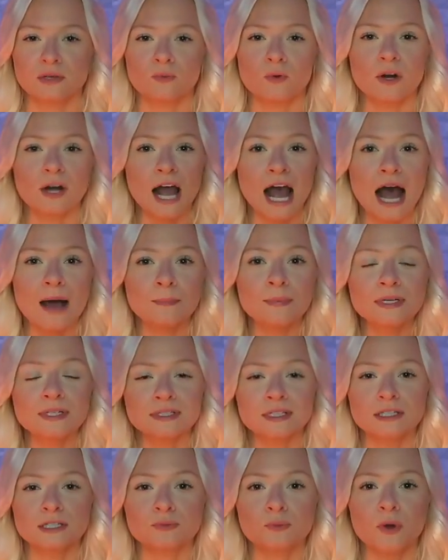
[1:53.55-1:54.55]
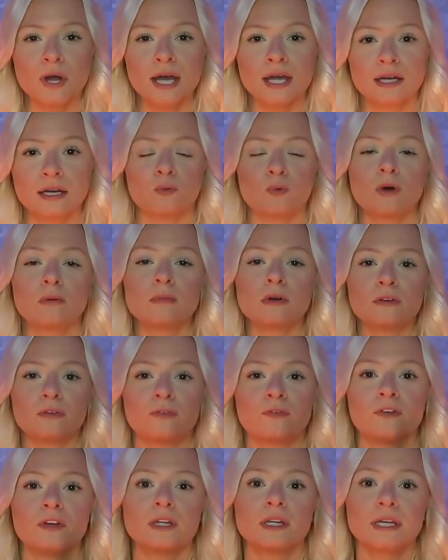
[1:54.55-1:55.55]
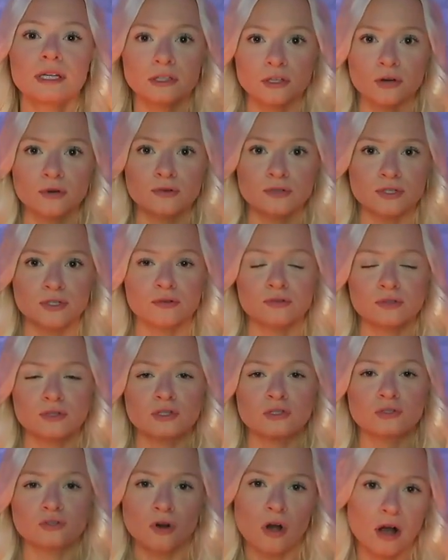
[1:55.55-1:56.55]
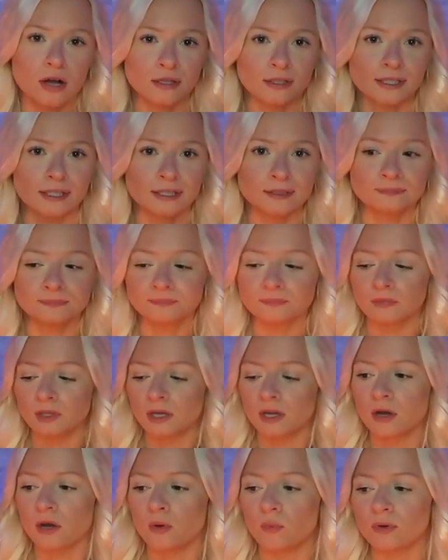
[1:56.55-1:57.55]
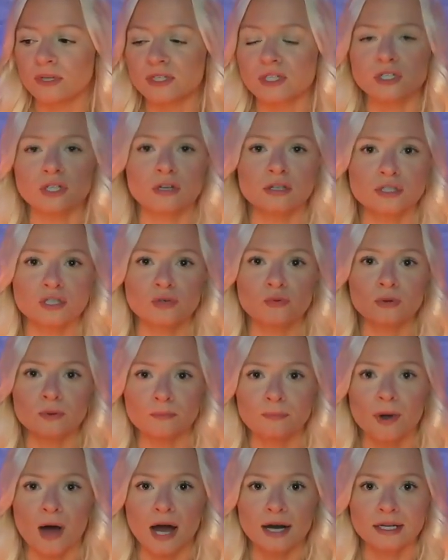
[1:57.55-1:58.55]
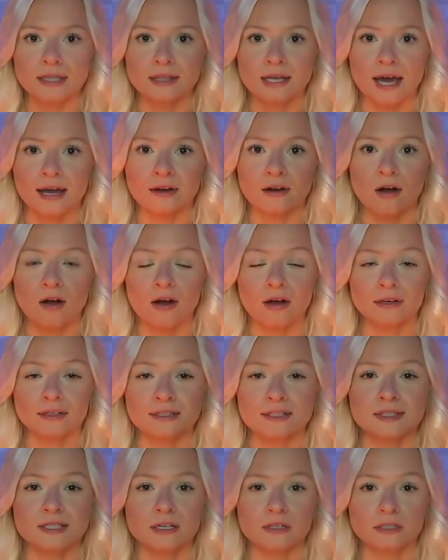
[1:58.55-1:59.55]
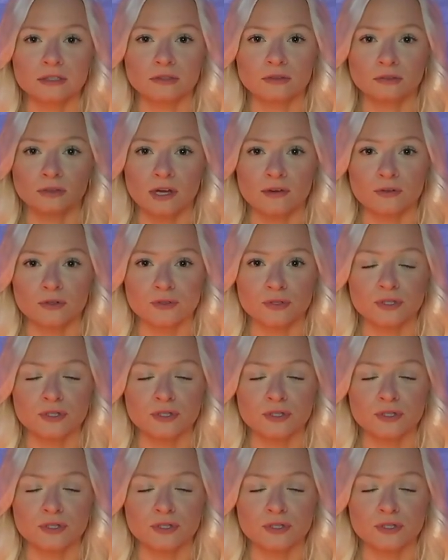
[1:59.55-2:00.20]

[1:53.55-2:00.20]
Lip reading: And what happens is when we're feeling those so strongly, we start to embody that on a cellular level.